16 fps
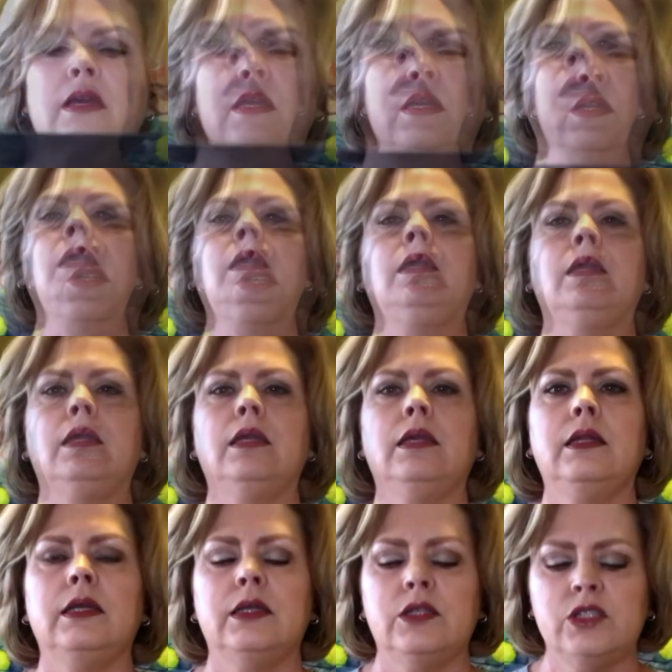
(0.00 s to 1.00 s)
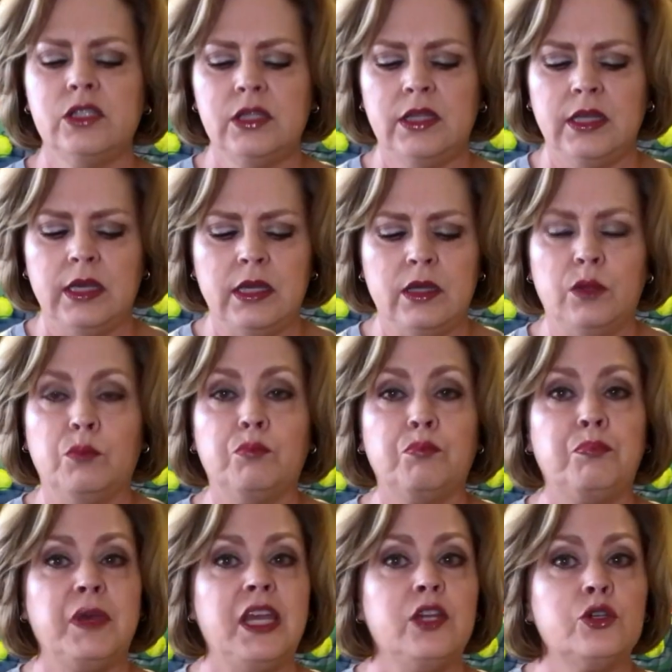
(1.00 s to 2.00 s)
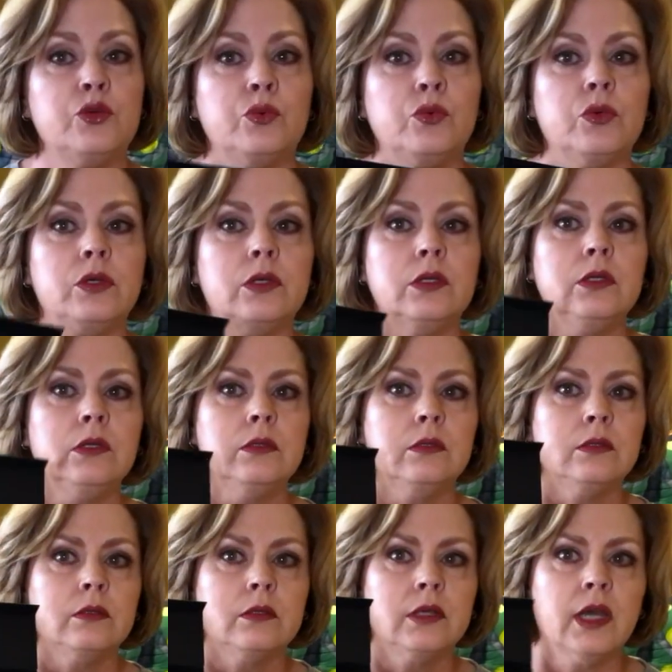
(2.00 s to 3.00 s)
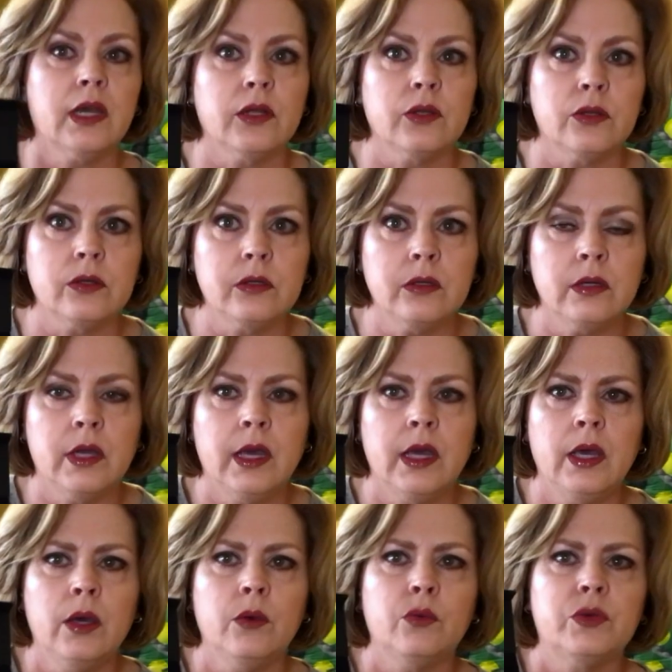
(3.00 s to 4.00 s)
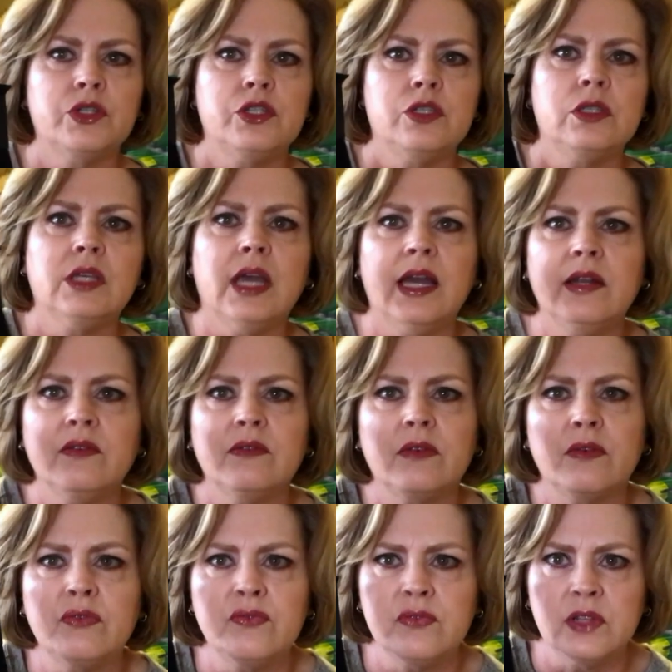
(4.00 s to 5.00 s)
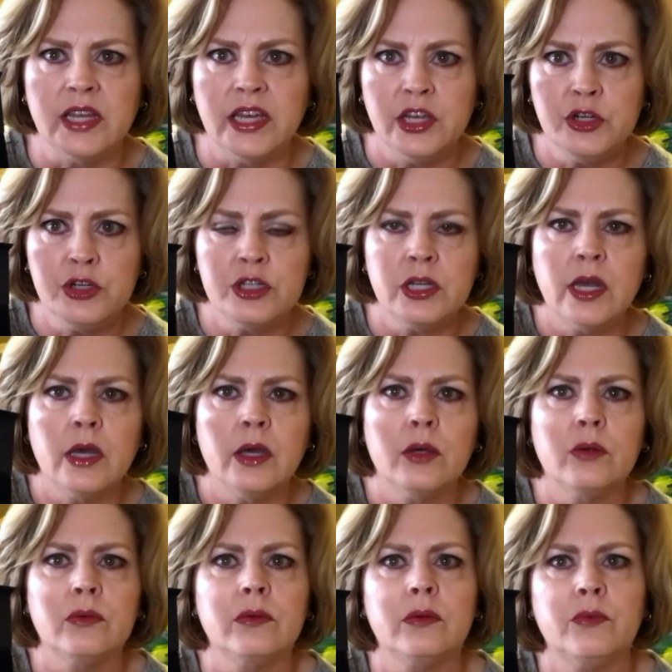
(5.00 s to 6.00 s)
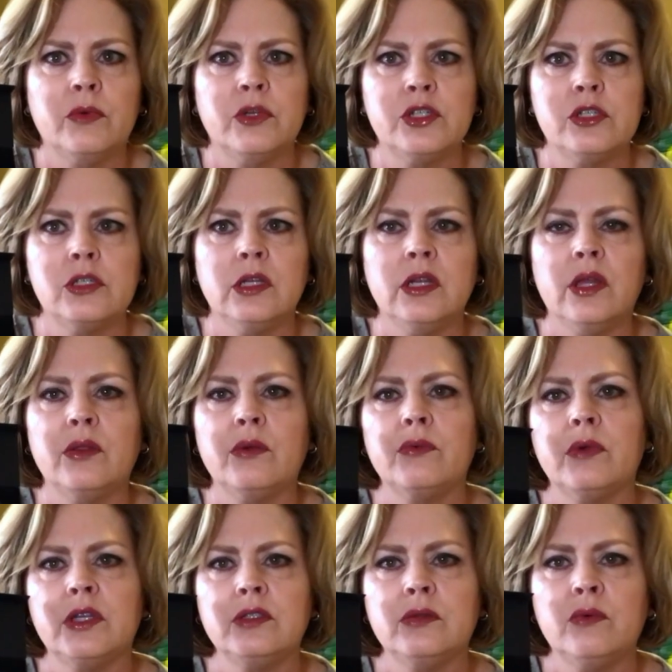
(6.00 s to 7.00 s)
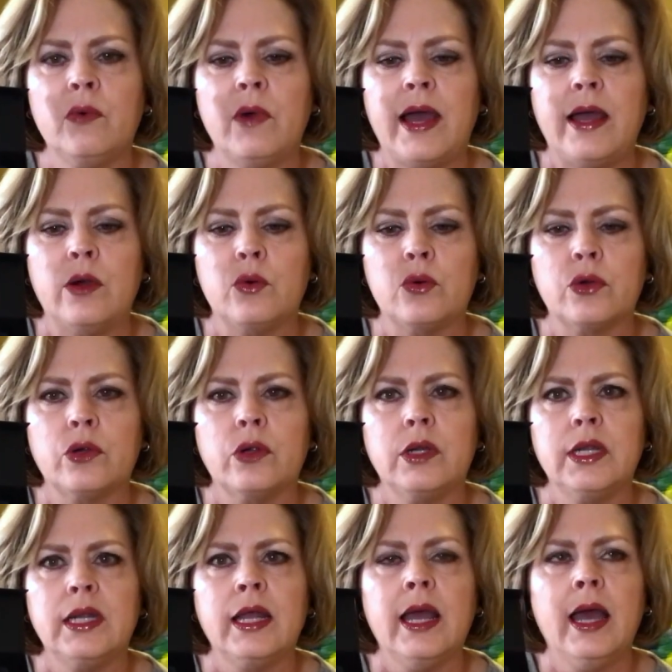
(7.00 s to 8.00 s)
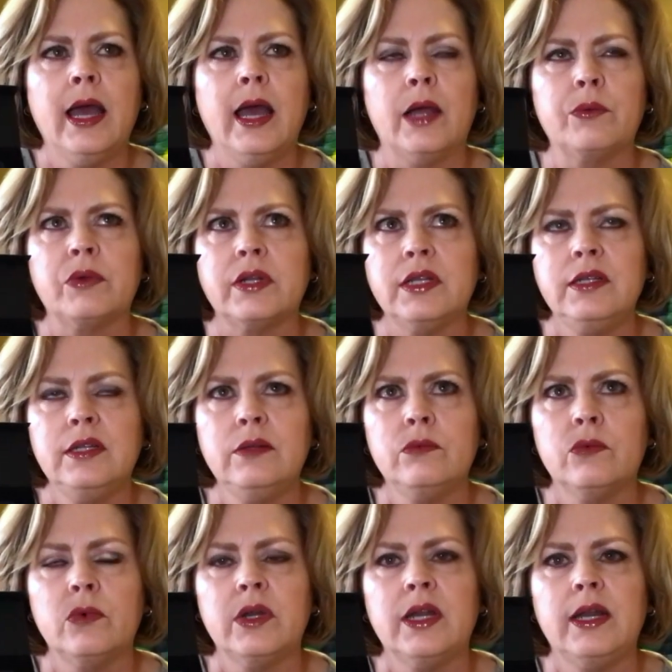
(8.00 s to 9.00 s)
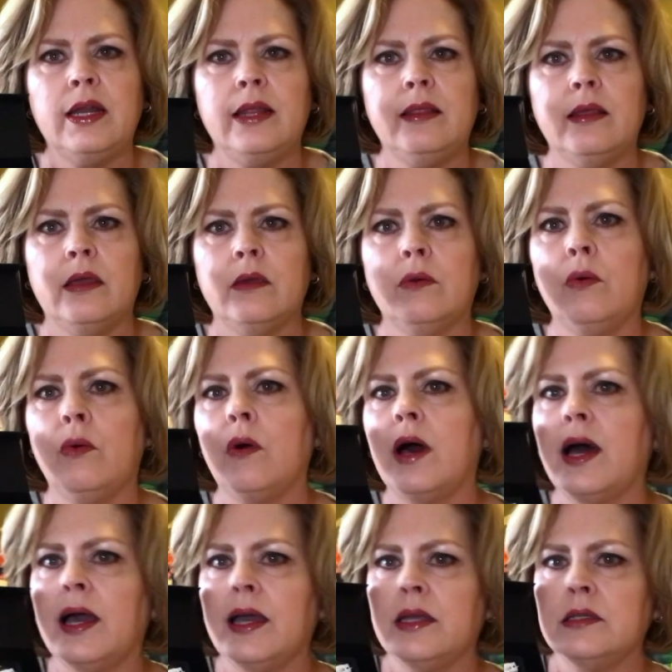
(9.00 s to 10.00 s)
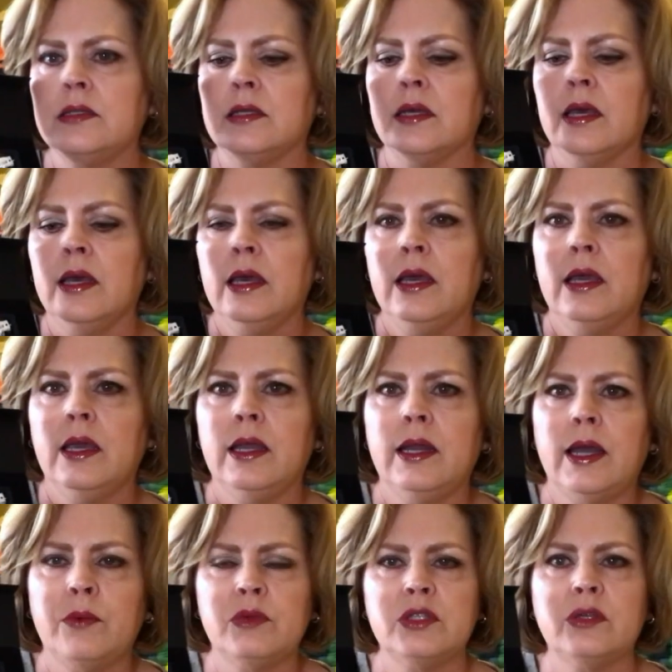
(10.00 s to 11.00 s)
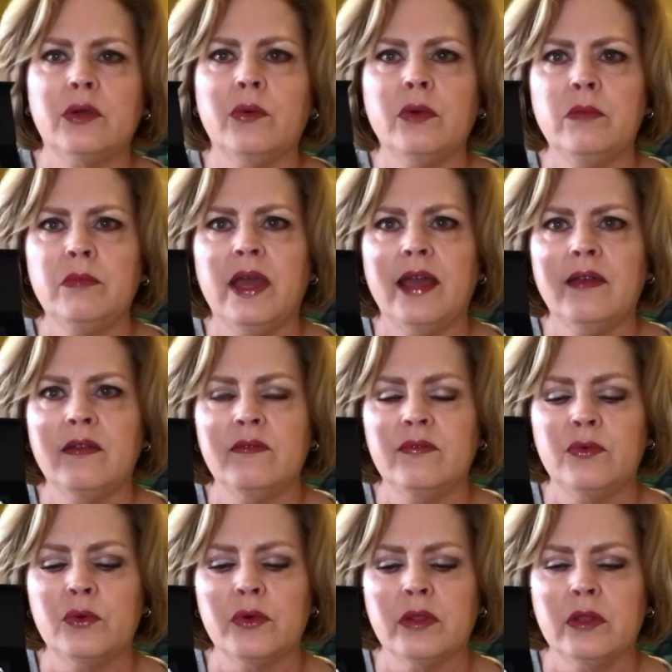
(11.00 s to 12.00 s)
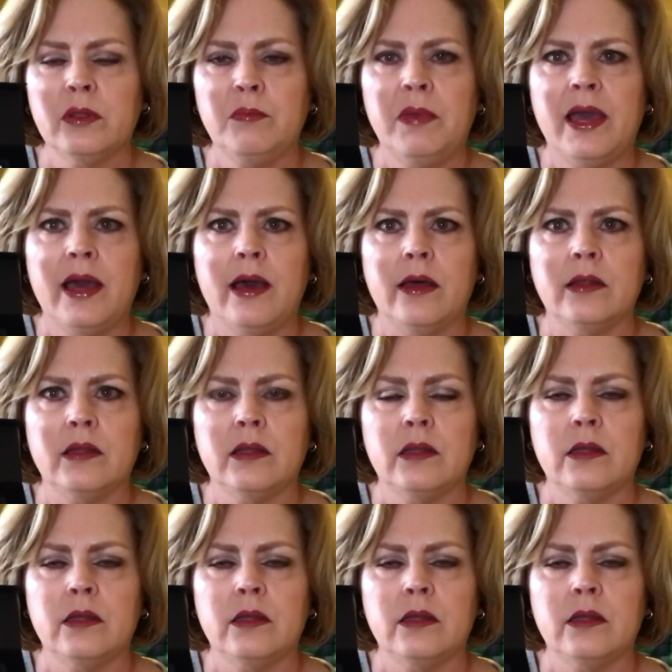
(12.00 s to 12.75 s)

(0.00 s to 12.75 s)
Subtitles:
It is the Beechwood color, which is kind of a flesh tone, which is another reason why I ordered it. I really didn't want anything white, and I was going back and forth about